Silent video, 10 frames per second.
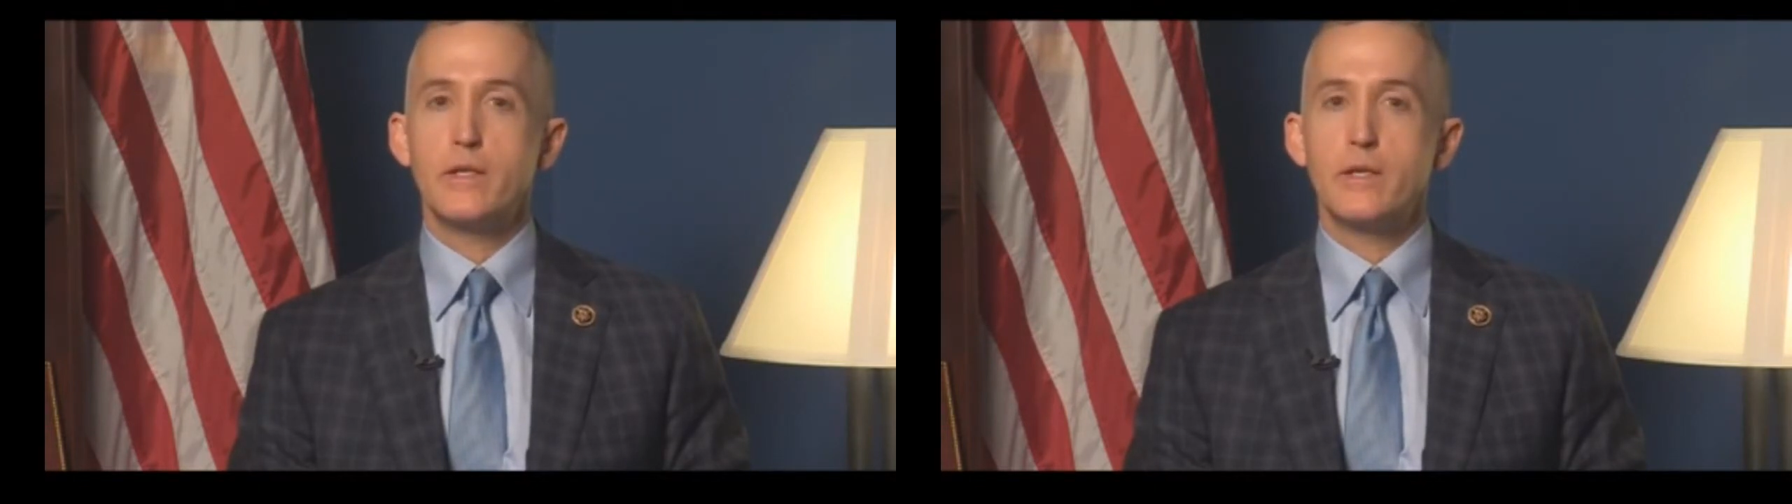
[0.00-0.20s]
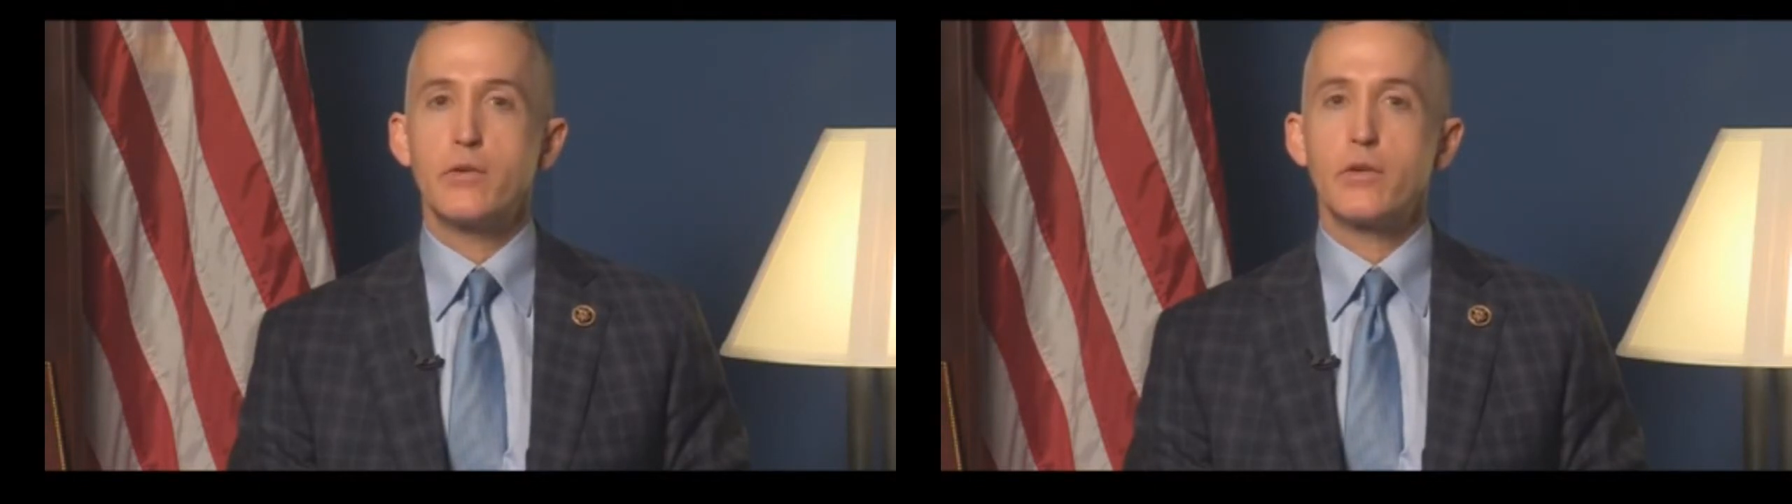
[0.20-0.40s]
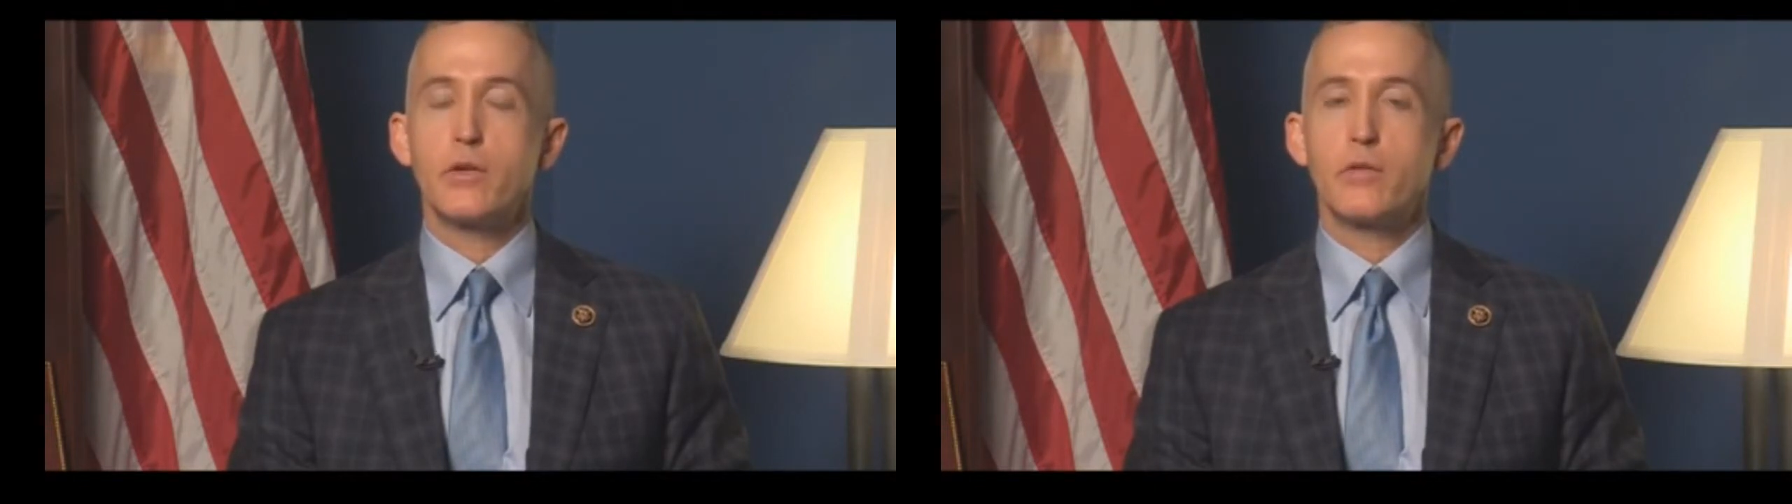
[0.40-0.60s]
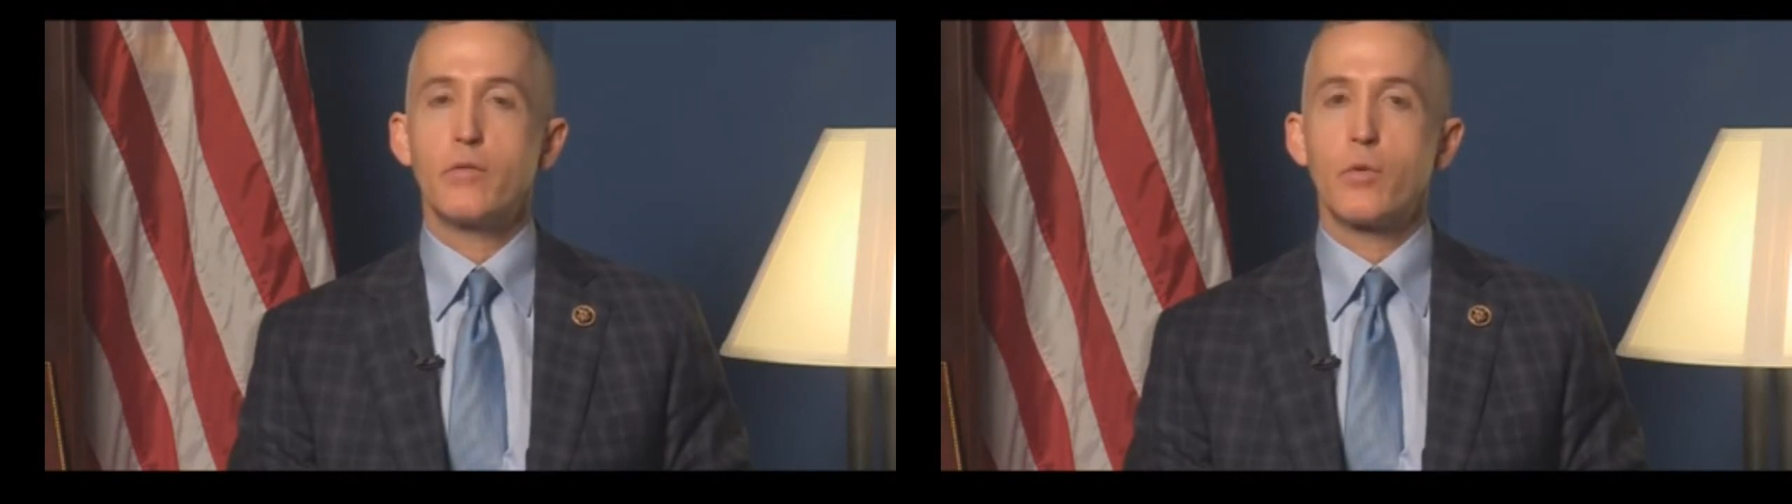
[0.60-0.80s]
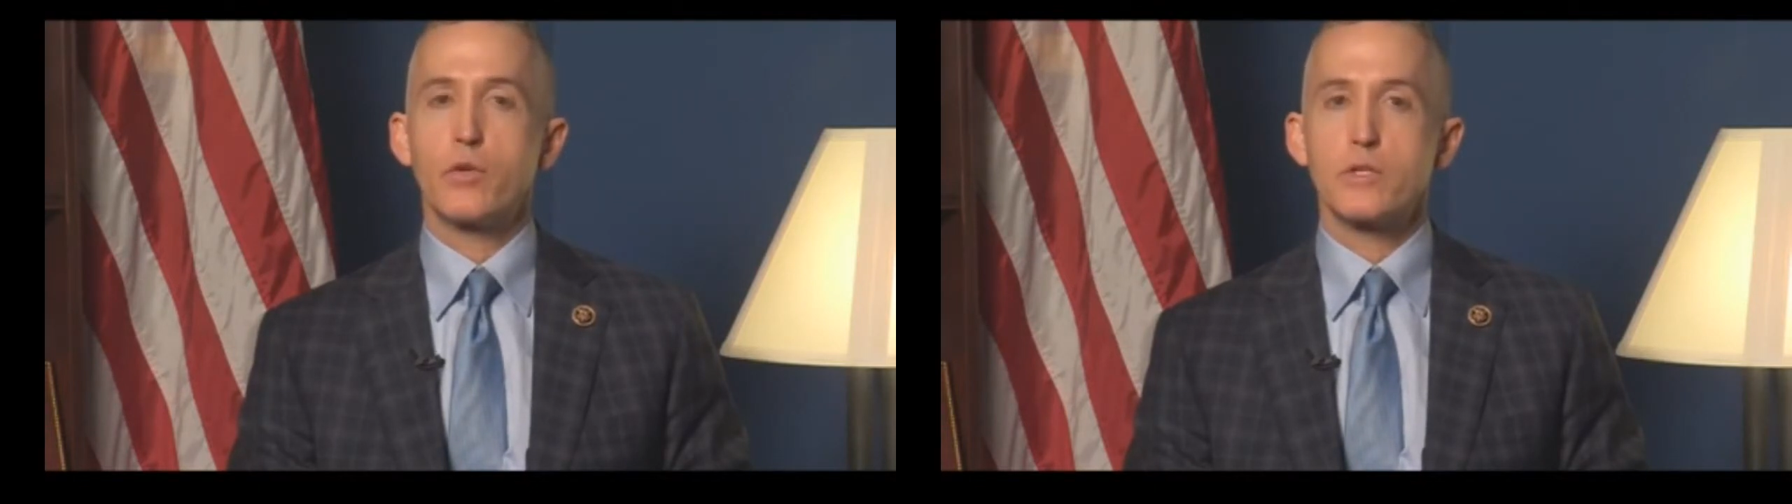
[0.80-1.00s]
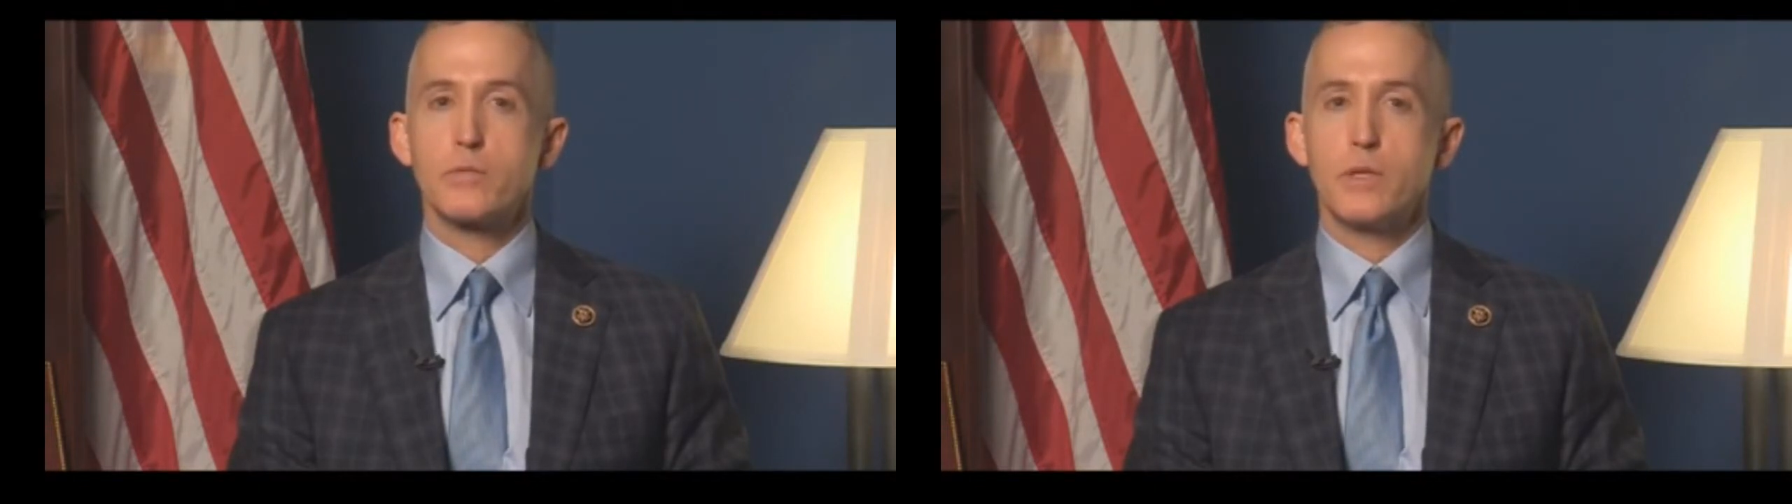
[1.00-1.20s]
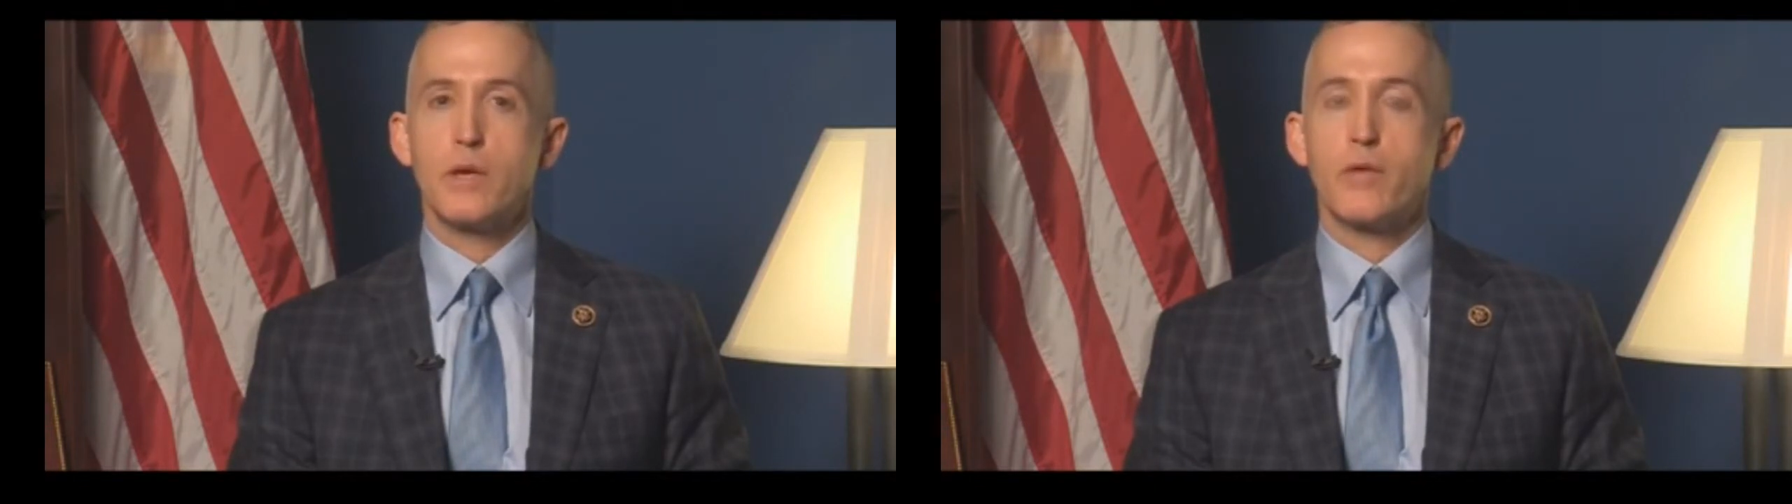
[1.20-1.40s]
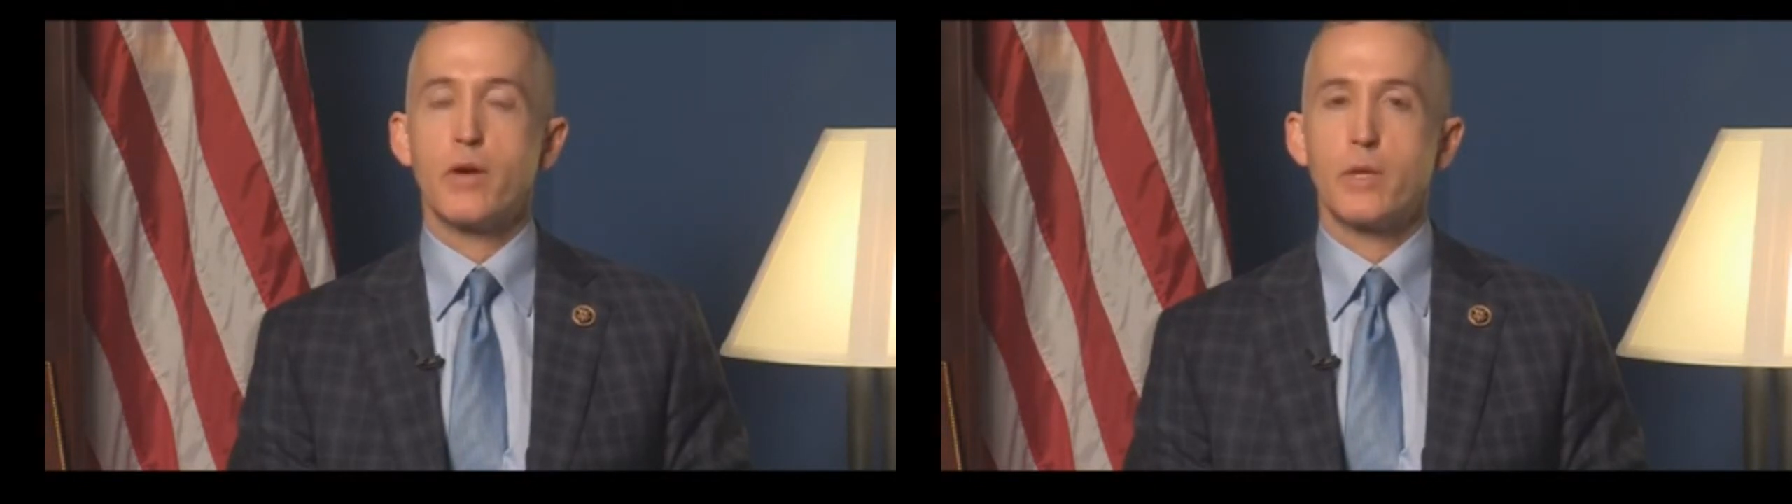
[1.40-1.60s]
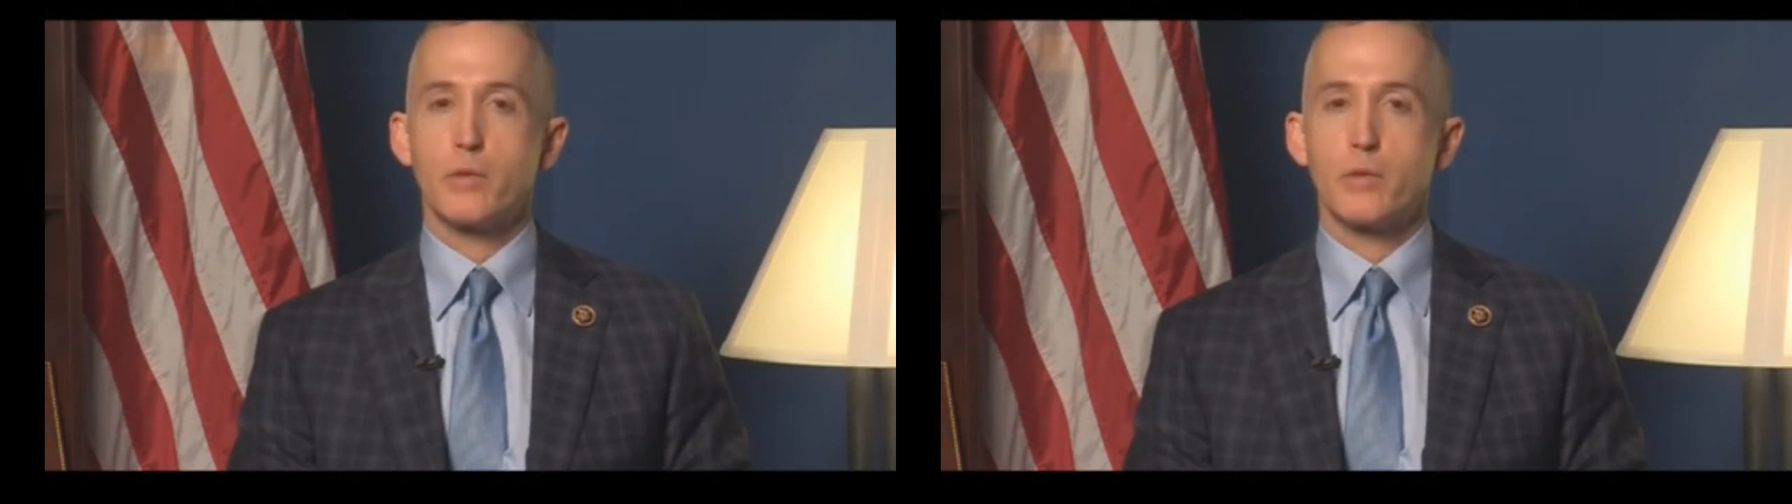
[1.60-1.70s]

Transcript: interior enforcement of our